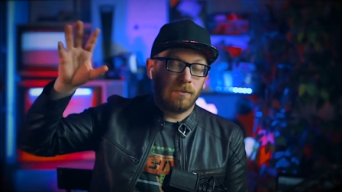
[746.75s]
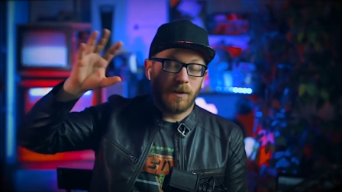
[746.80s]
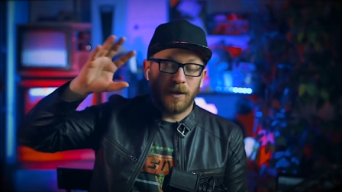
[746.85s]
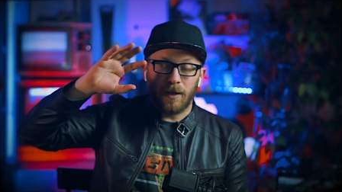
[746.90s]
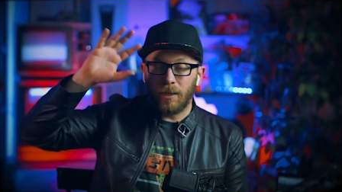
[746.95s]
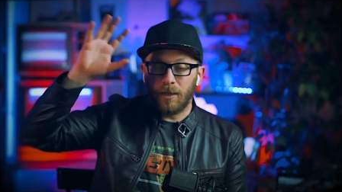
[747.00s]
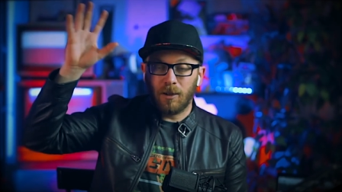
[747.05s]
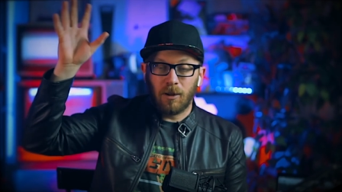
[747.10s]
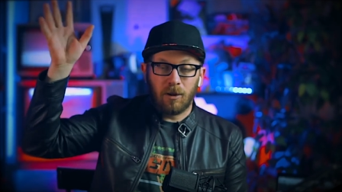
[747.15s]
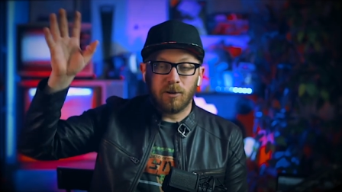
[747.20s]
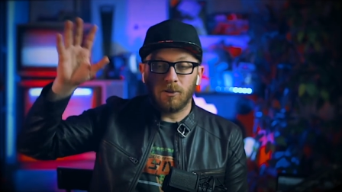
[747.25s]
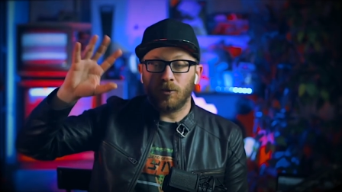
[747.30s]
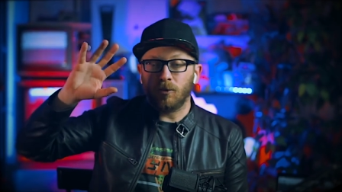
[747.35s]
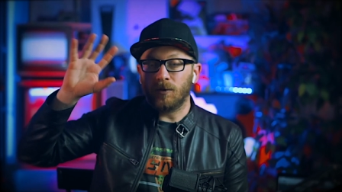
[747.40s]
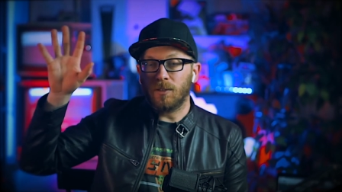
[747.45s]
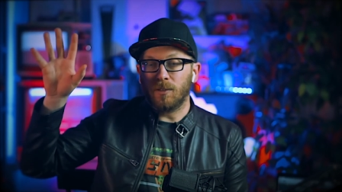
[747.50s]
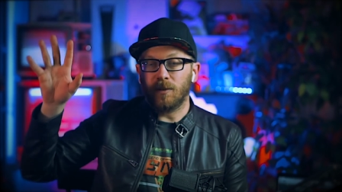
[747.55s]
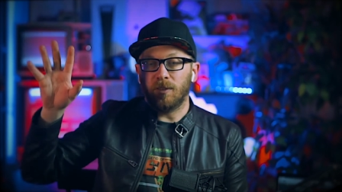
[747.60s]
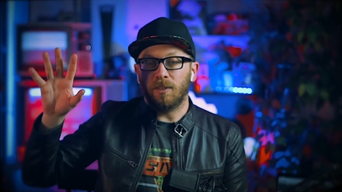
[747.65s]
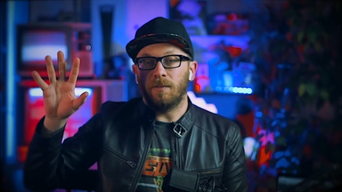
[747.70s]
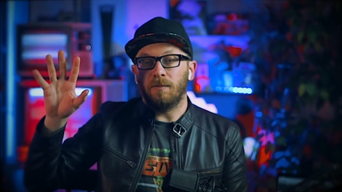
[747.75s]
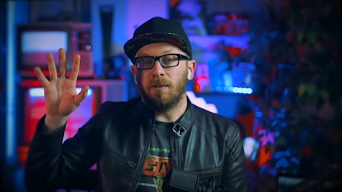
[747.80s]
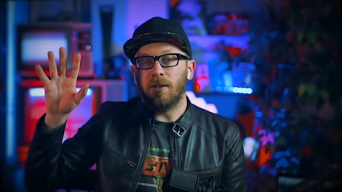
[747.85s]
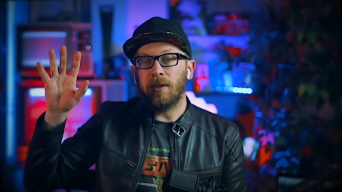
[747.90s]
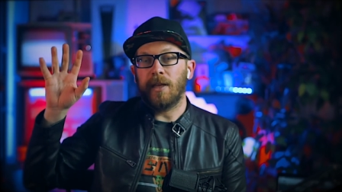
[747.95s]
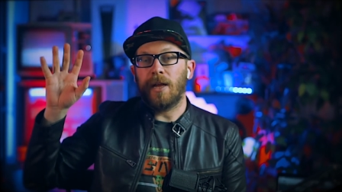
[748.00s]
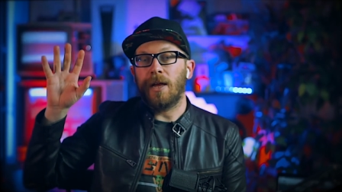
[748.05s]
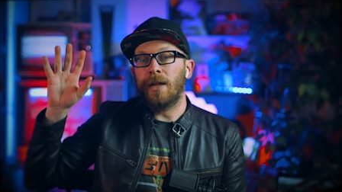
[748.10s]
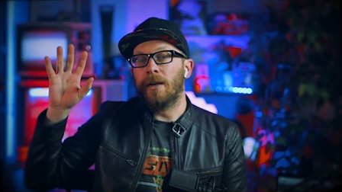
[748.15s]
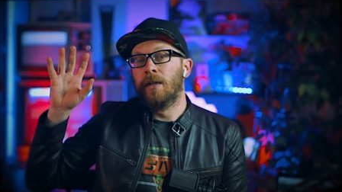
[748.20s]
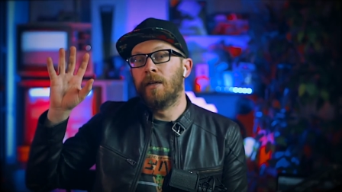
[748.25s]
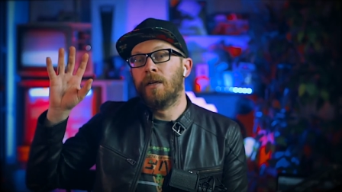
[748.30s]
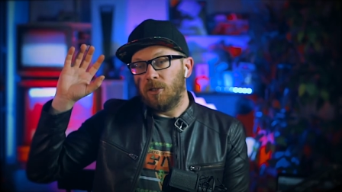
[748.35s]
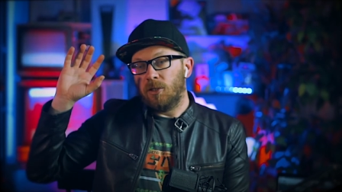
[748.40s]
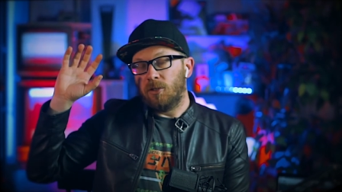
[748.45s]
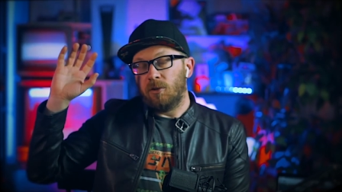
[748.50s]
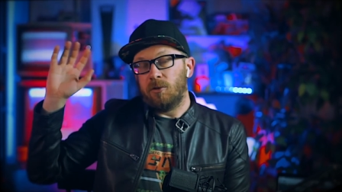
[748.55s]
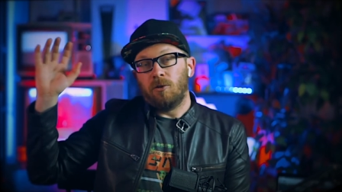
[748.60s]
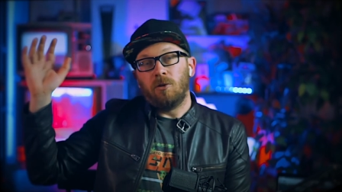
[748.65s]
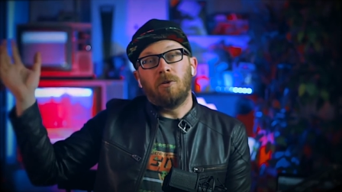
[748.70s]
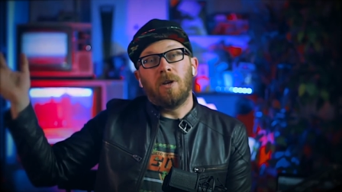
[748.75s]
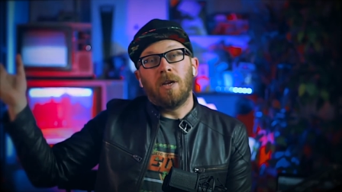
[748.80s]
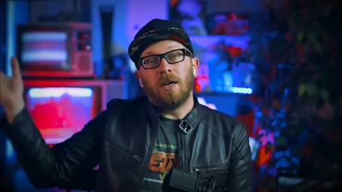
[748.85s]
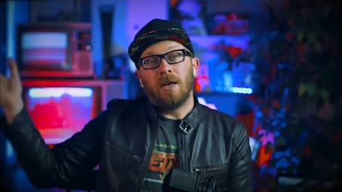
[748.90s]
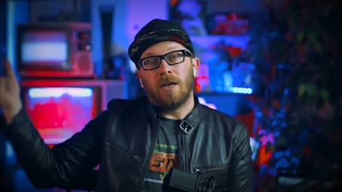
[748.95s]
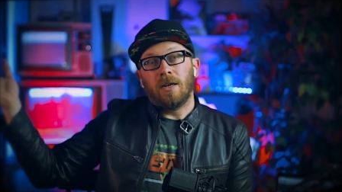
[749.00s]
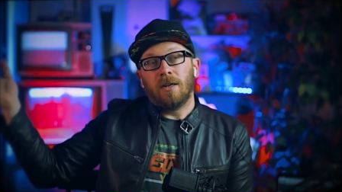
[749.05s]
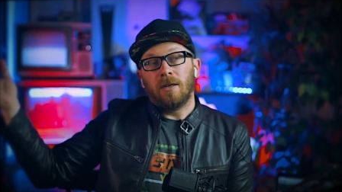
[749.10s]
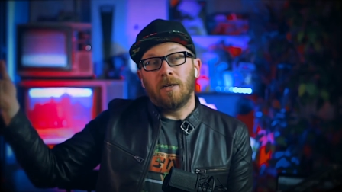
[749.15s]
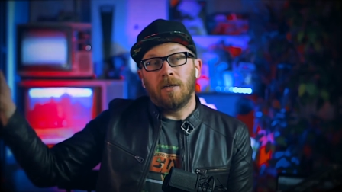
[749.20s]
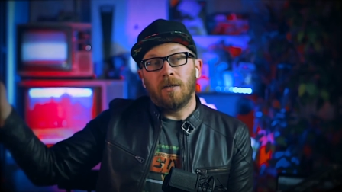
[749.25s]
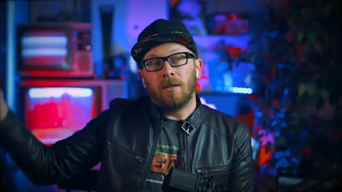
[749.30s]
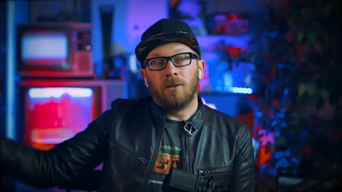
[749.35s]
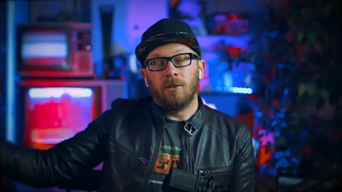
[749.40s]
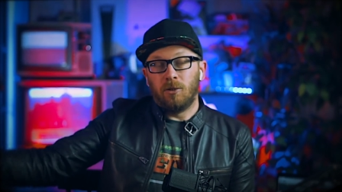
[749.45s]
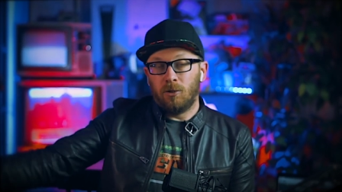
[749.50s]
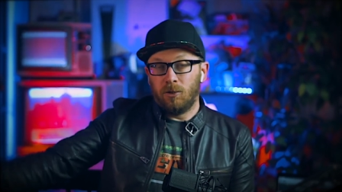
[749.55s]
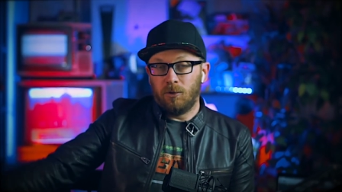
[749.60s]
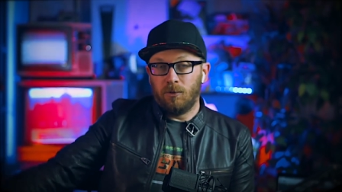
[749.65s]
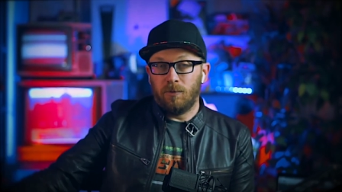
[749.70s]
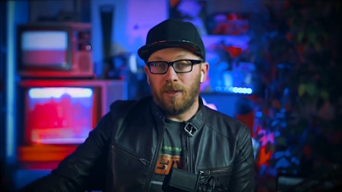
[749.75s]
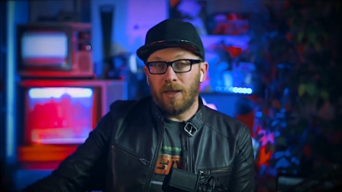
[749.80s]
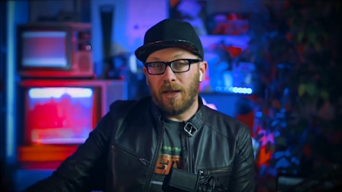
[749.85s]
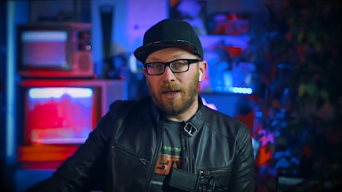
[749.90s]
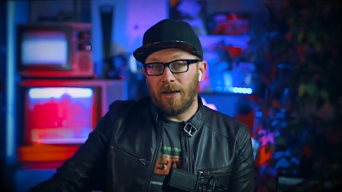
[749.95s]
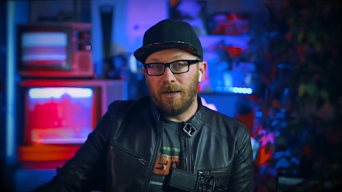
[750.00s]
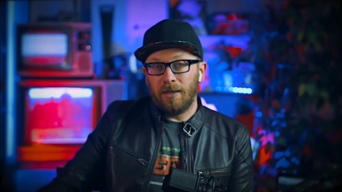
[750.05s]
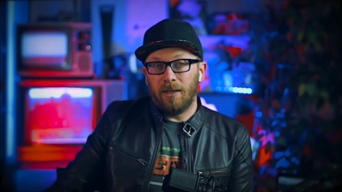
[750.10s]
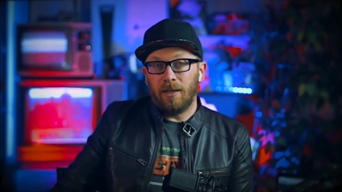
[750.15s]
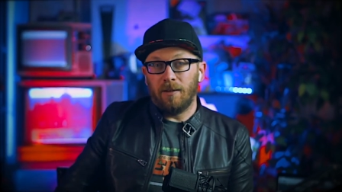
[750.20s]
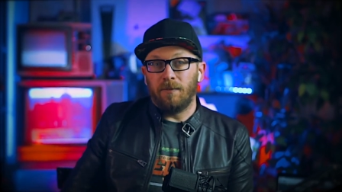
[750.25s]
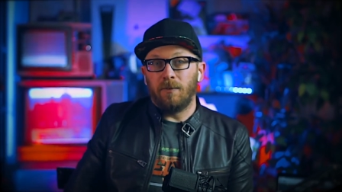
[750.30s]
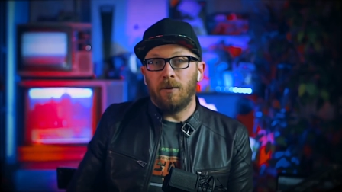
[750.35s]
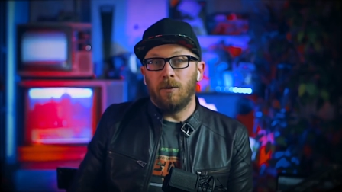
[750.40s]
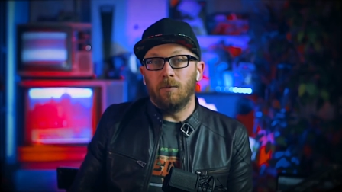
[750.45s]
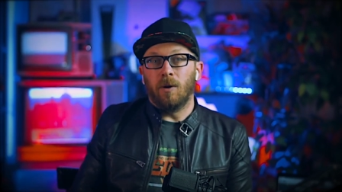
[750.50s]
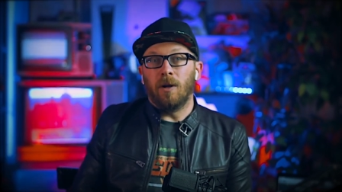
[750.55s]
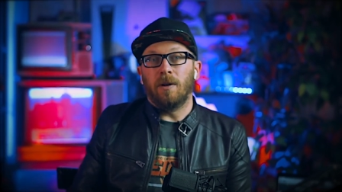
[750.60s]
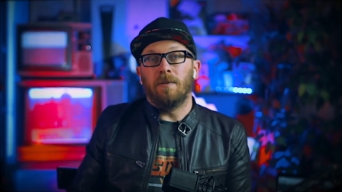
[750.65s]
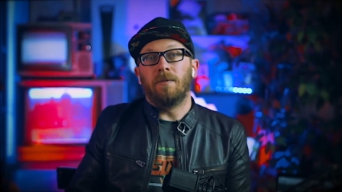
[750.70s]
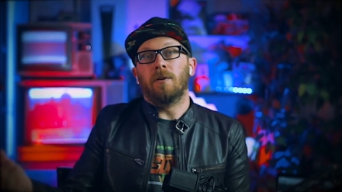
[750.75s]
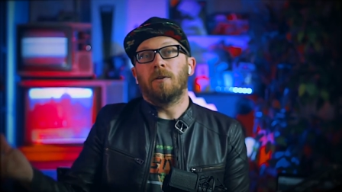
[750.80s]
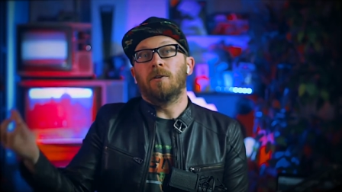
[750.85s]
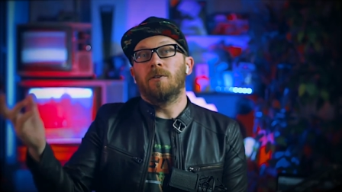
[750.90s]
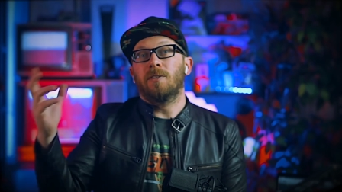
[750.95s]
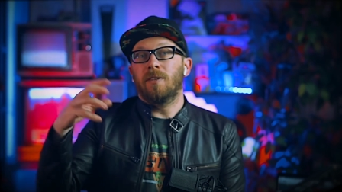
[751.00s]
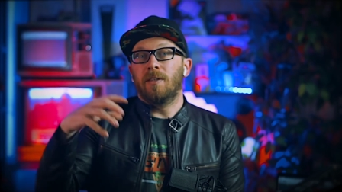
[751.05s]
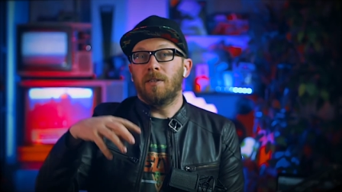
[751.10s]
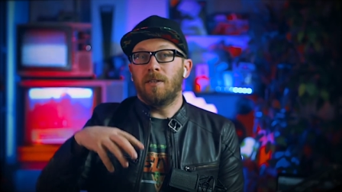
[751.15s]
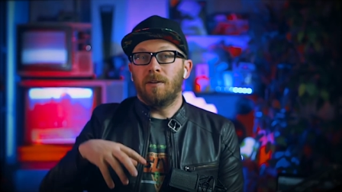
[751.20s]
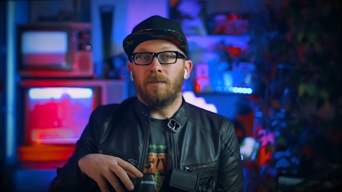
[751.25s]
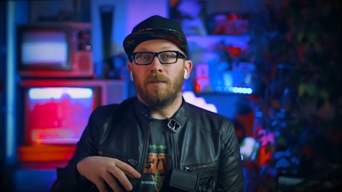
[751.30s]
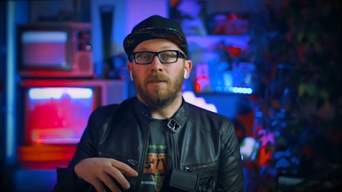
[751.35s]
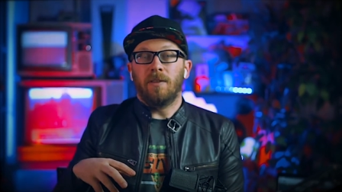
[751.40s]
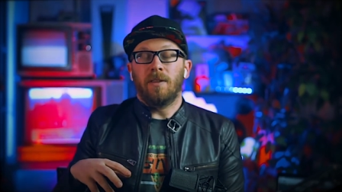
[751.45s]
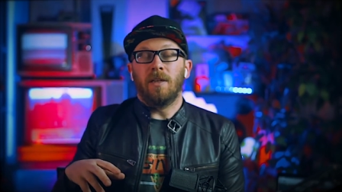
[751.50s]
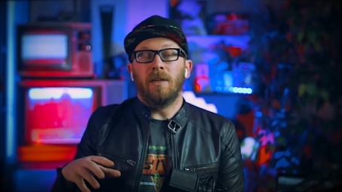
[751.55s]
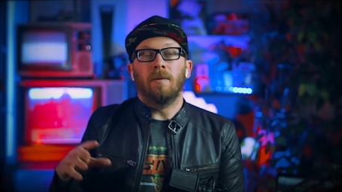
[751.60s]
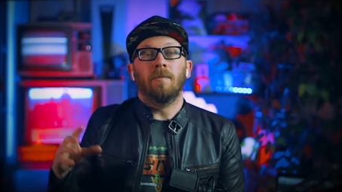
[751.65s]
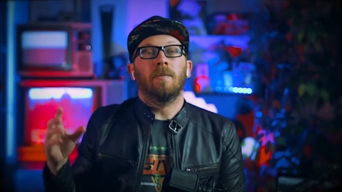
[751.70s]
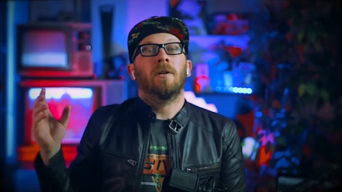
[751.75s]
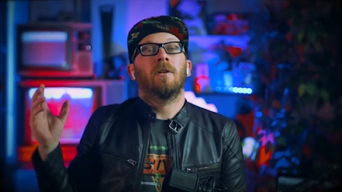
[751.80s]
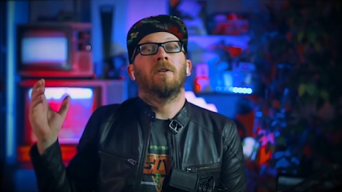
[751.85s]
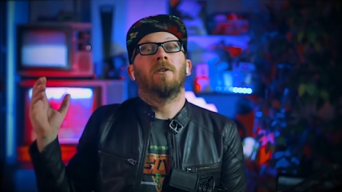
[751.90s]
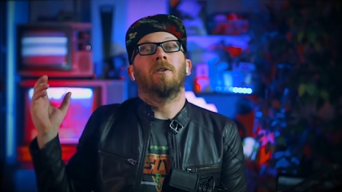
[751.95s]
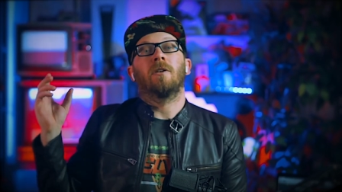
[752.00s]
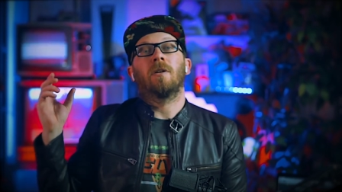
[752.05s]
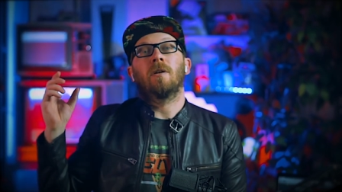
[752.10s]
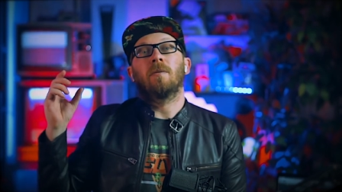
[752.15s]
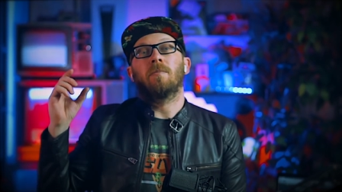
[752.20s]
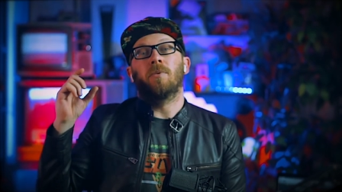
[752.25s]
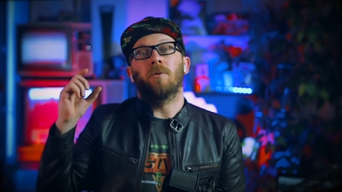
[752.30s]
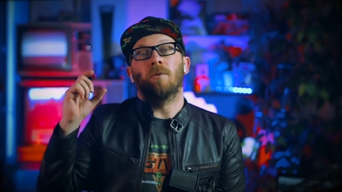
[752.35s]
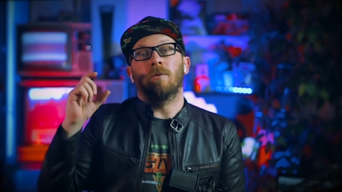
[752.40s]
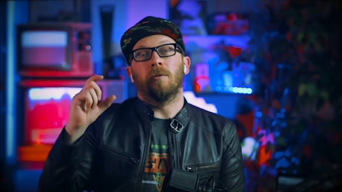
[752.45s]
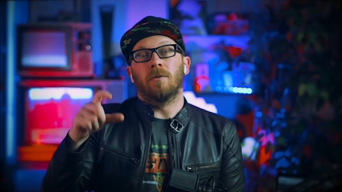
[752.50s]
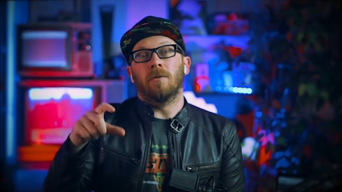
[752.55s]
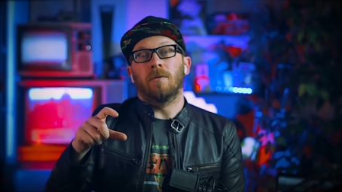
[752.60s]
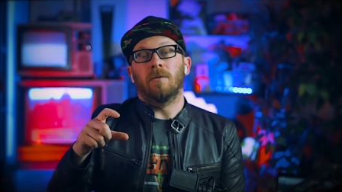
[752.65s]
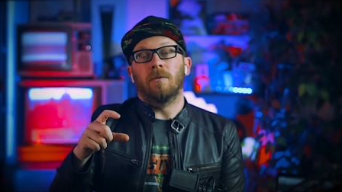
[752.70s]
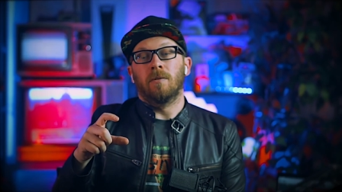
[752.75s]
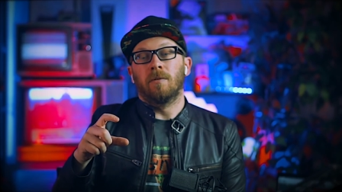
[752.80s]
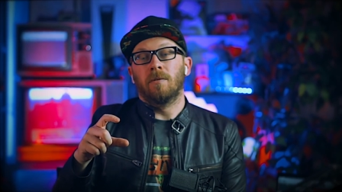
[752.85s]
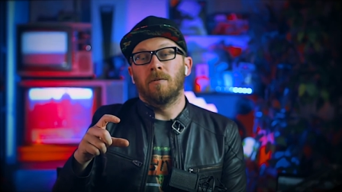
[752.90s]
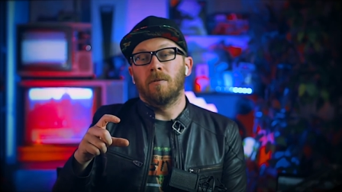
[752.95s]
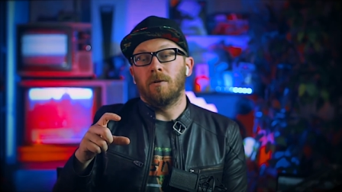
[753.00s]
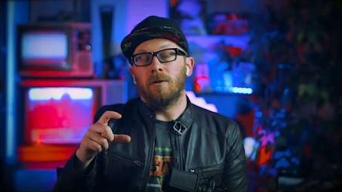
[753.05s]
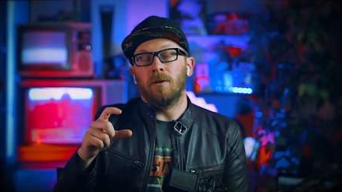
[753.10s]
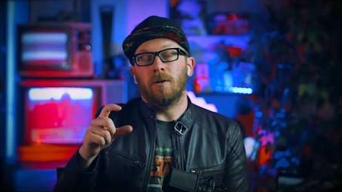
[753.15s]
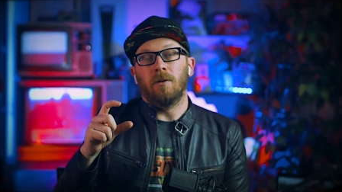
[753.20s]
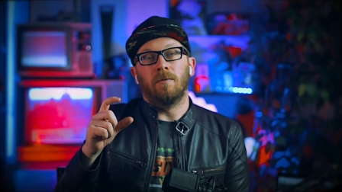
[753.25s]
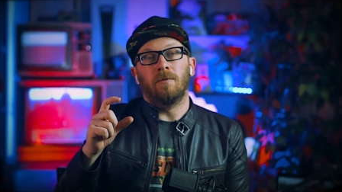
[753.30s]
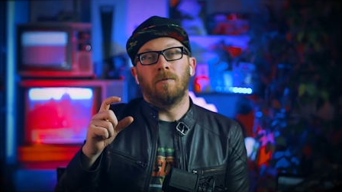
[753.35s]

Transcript: like all sorts of stuff like that. So you can do that if you want. If you're using a different theme, you can pull you know,